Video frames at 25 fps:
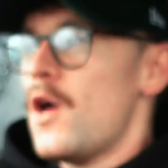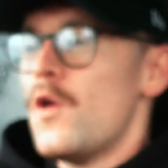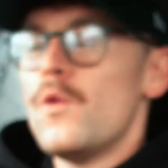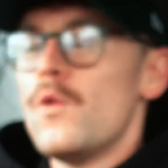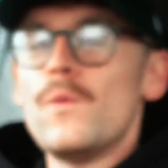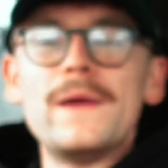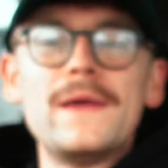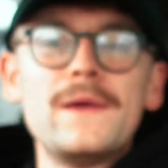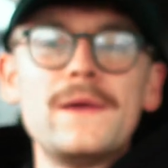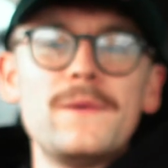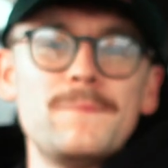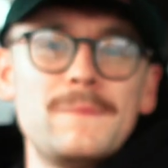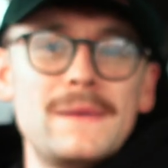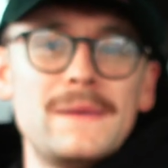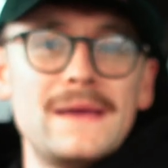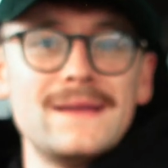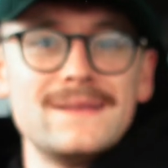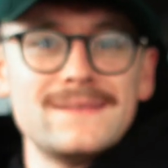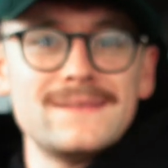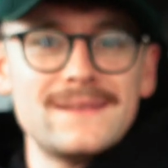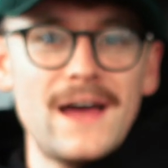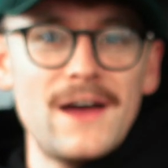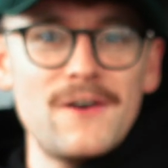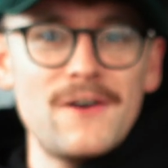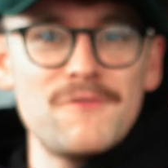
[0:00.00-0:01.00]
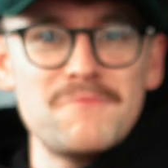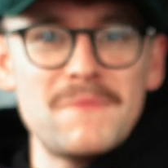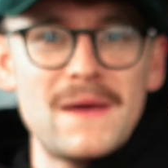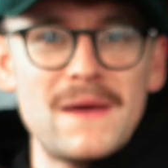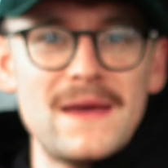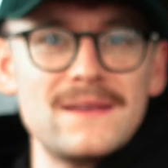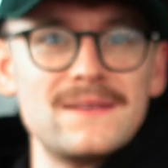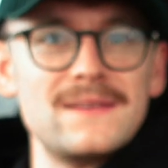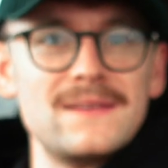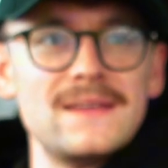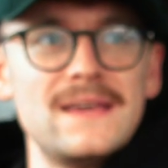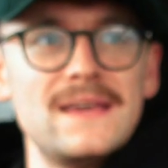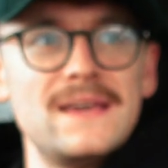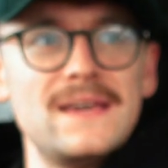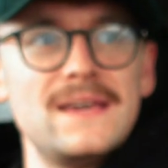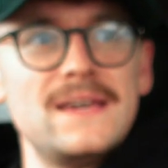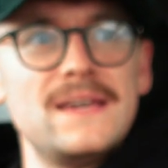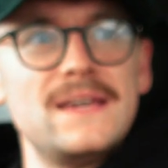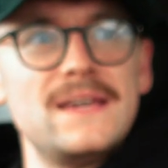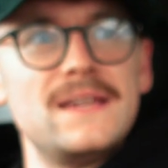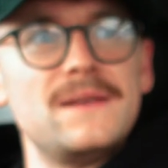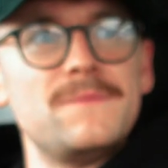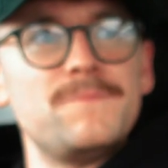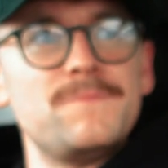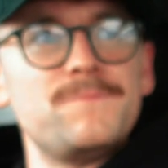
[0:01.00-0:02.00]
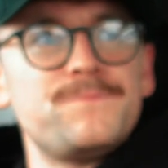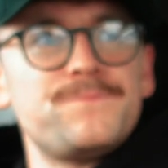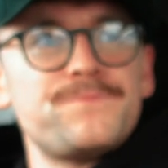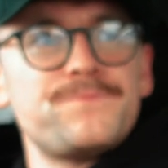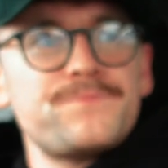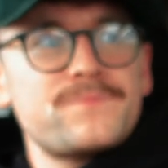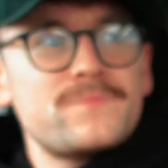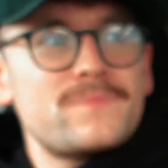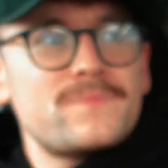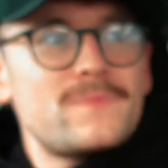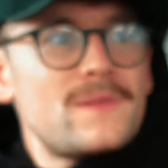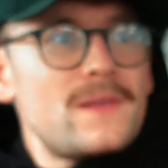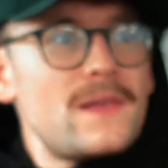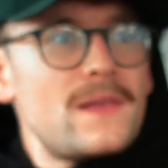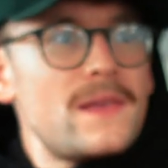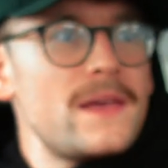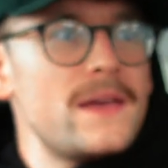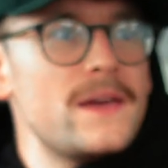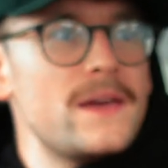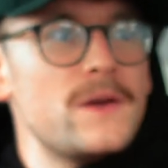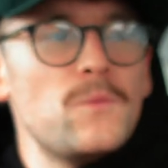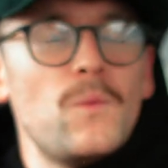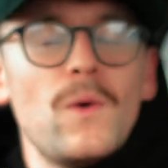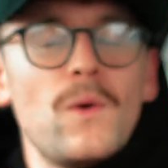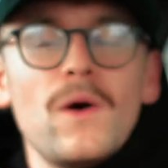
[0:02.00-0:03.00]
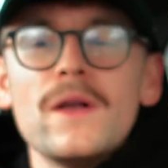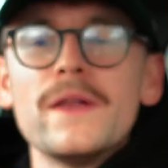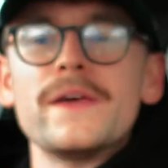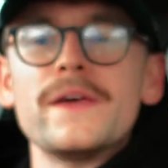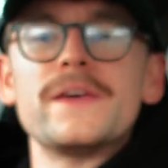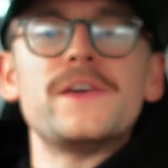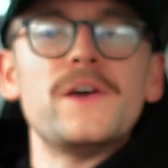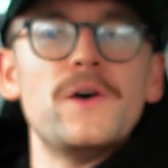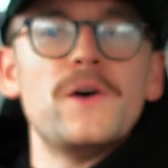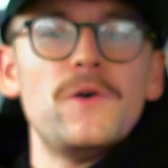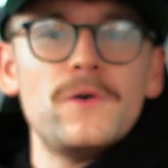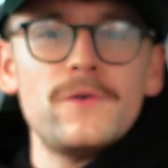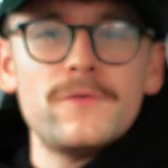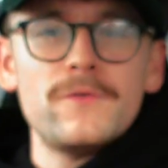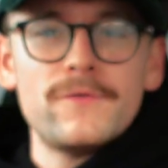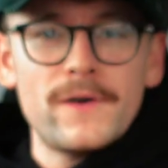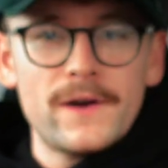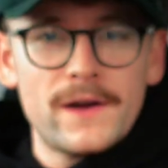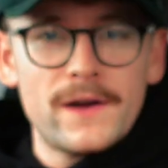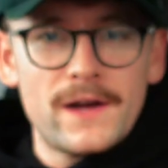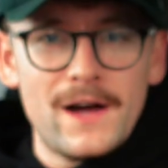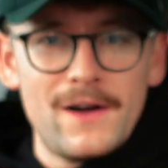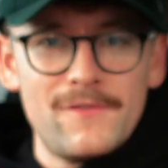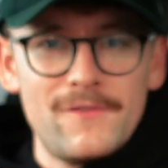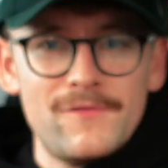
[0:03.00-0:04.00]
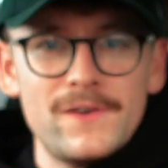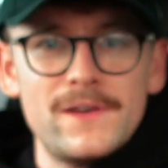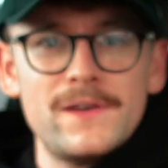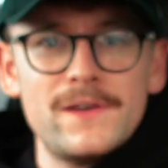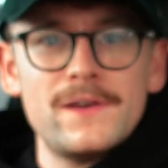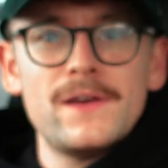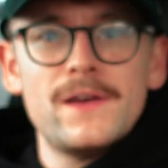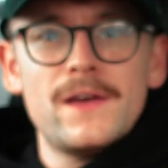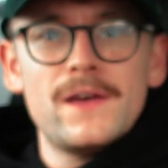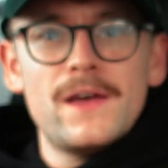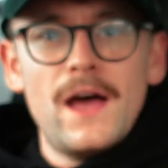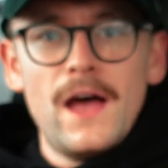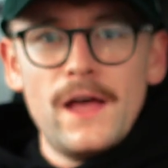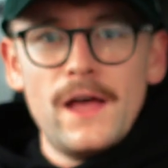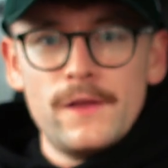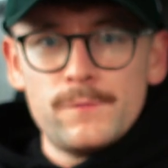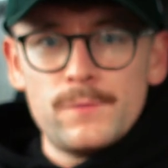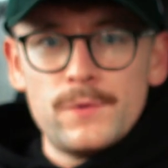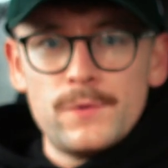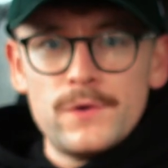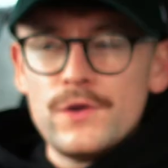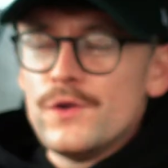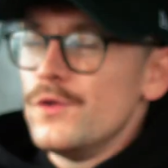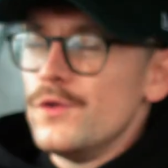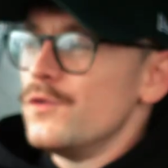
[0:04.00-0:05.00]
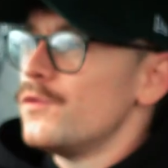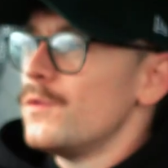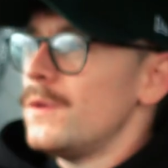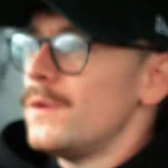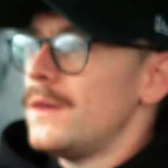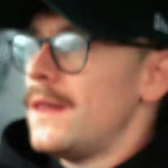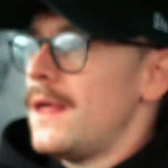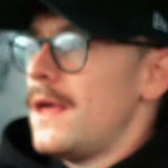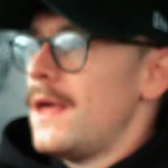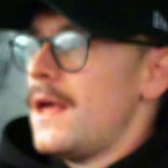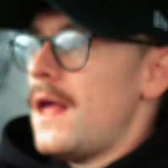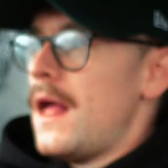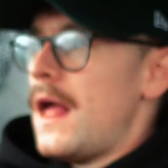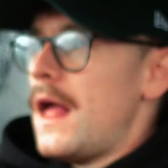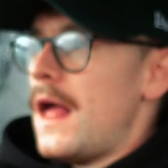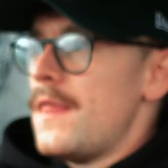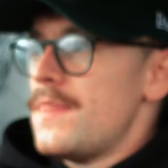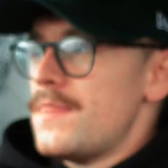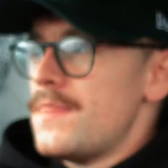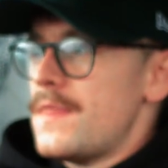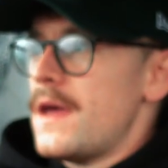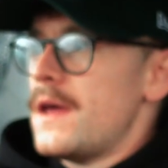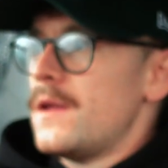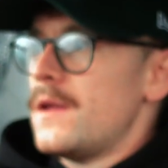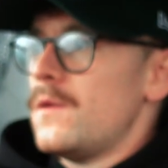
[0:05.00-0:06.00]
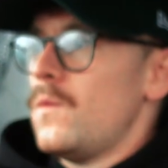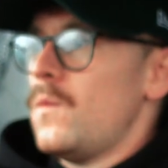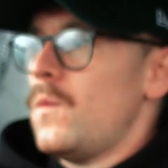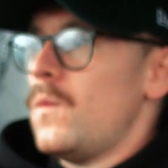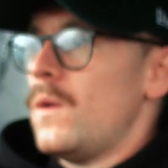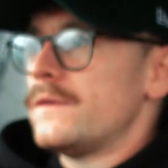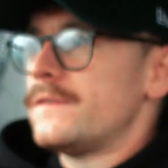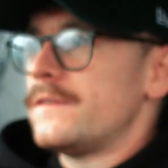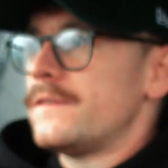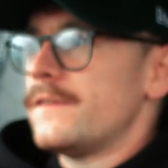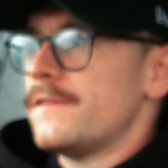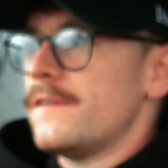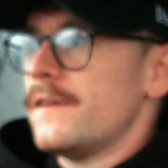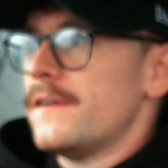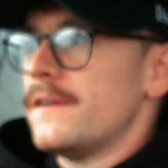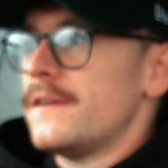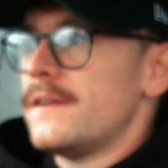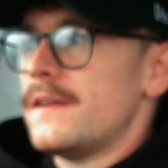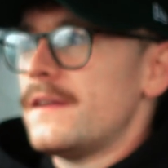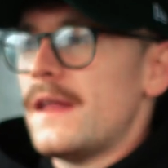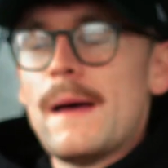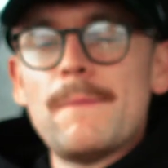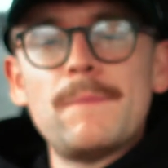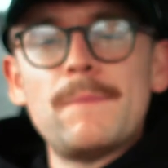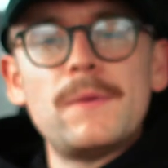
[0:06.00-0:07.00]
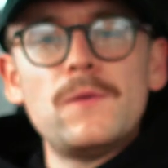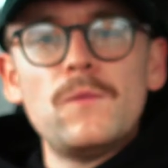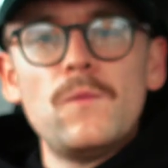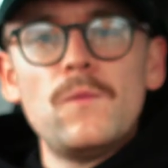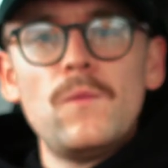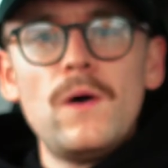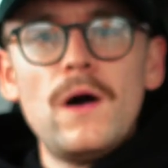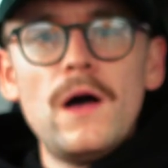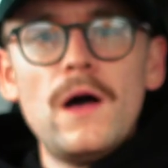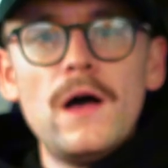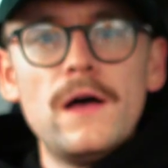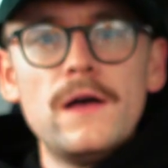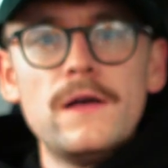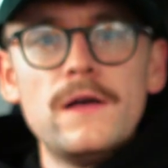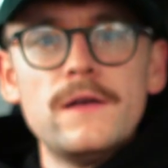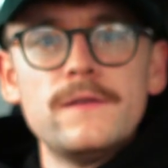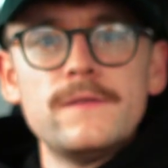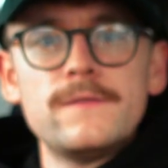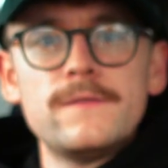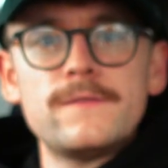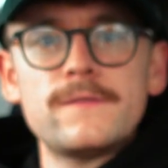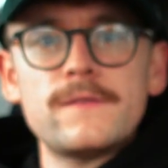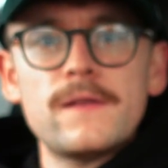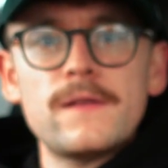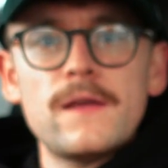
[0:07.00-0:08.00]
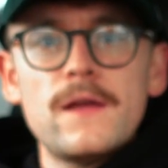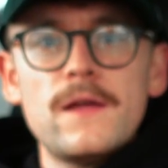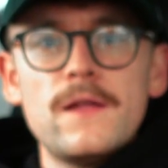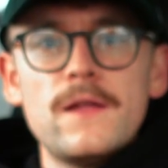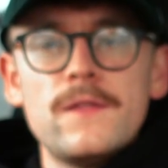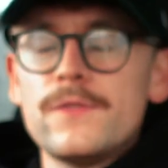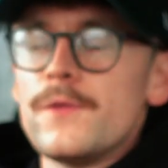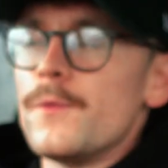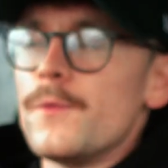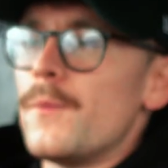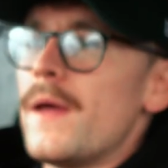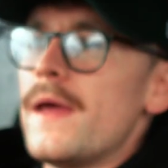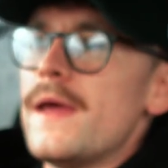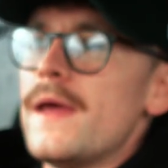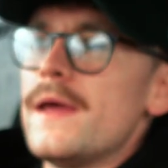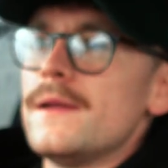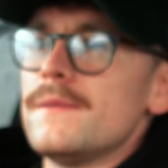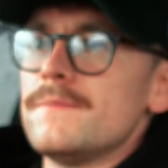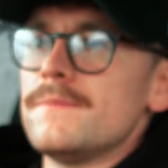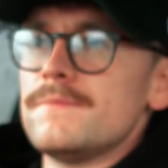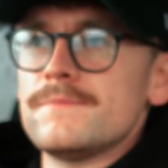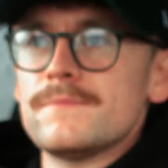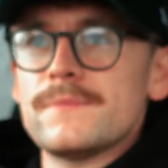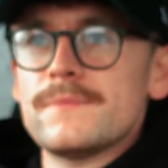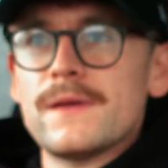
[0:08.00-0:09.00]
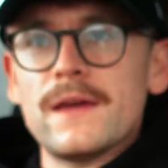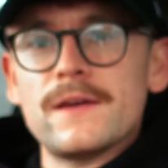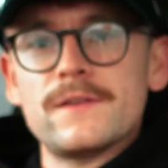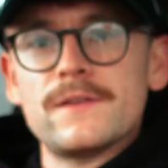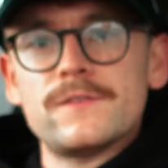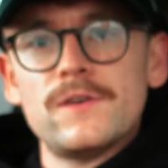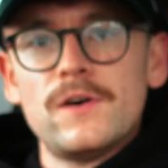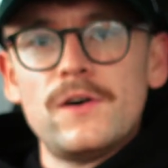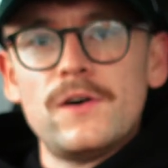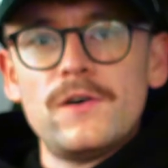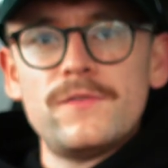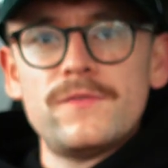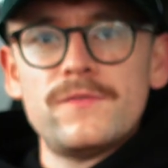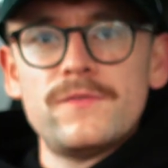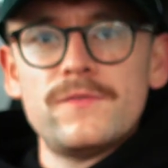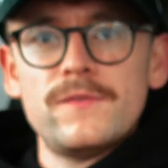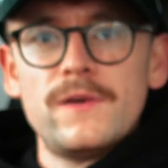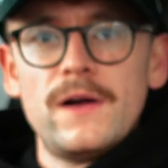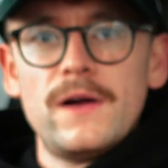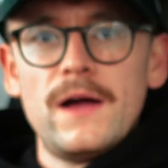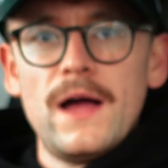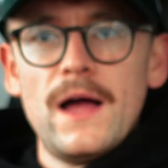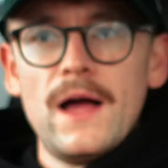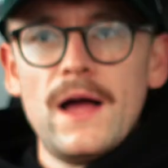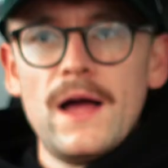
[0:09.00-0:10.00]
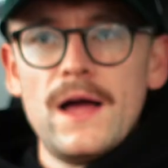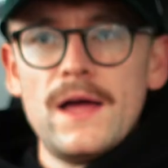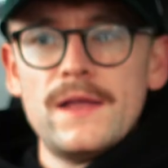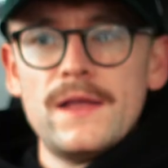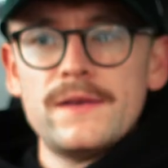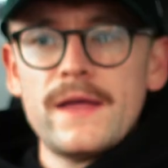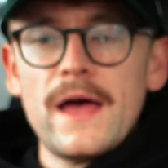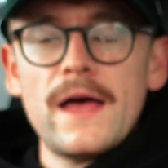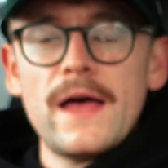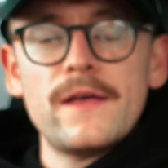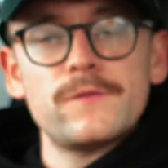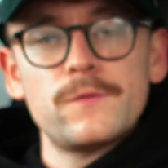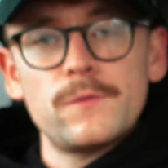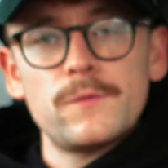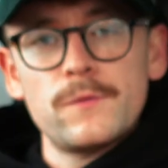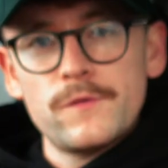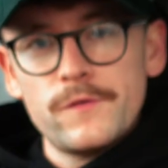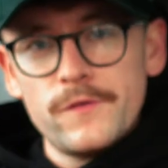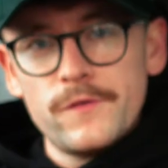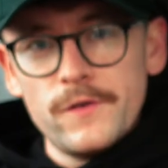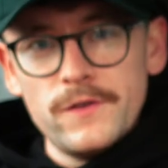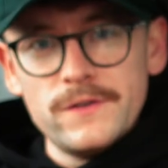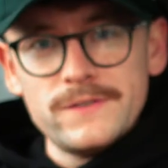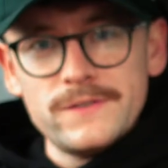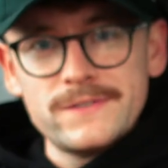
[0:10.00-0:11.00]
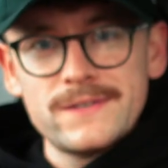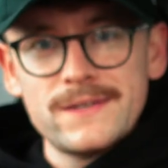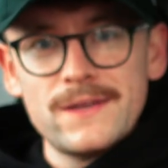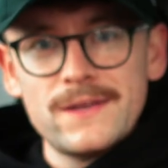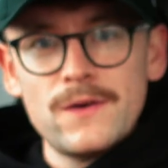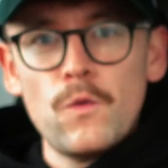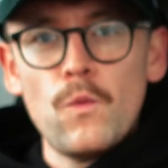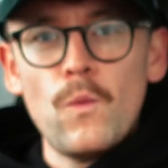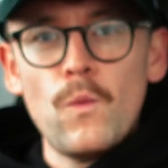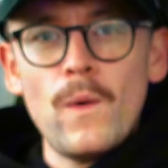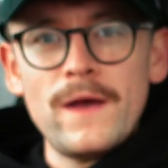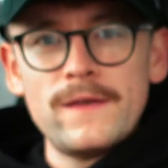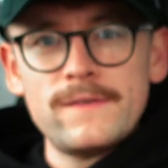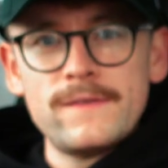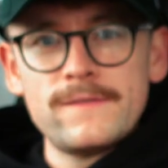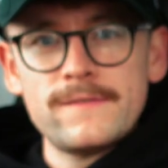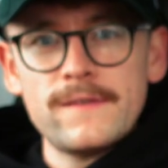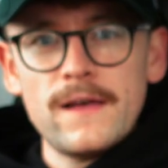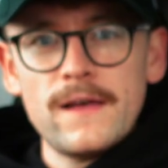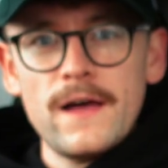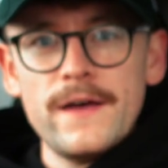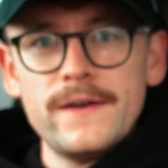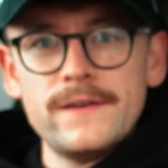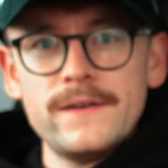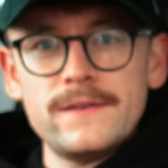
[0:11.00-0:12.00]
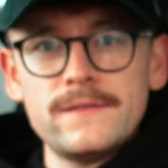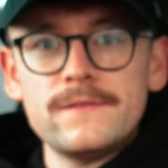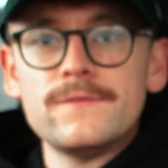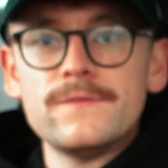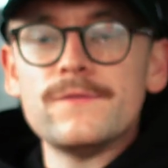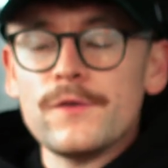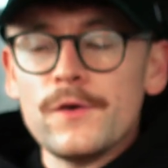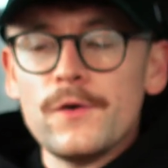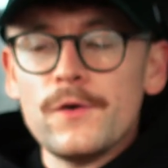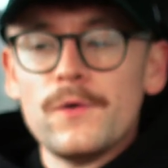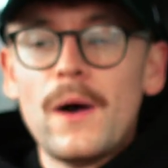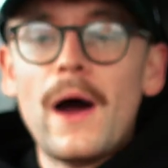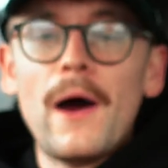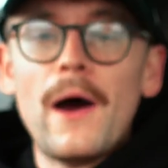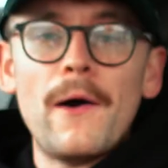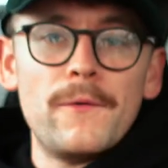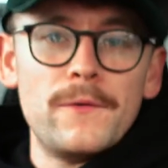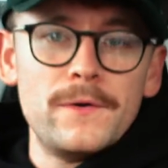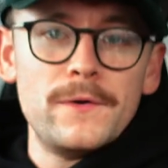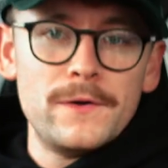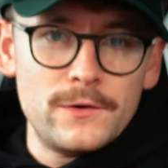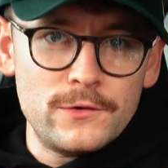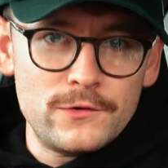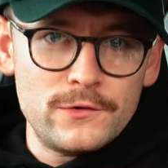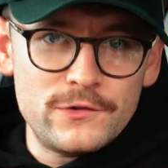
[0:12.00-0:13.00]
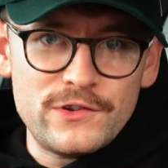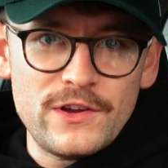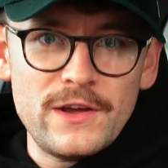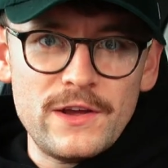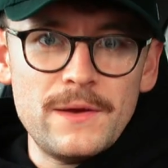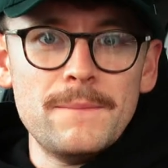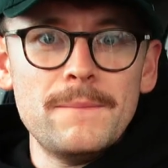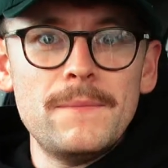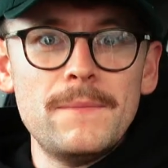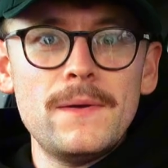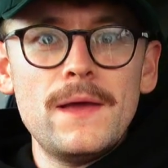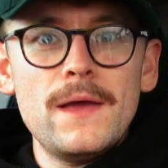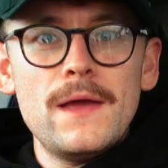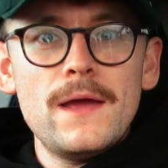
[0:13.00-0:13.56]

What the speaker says: Me and Dav met in Wallinkyo for a coffee, as per usual. And then what decided to happen was the rain kicked off, and as a result, West Side, so our new gym,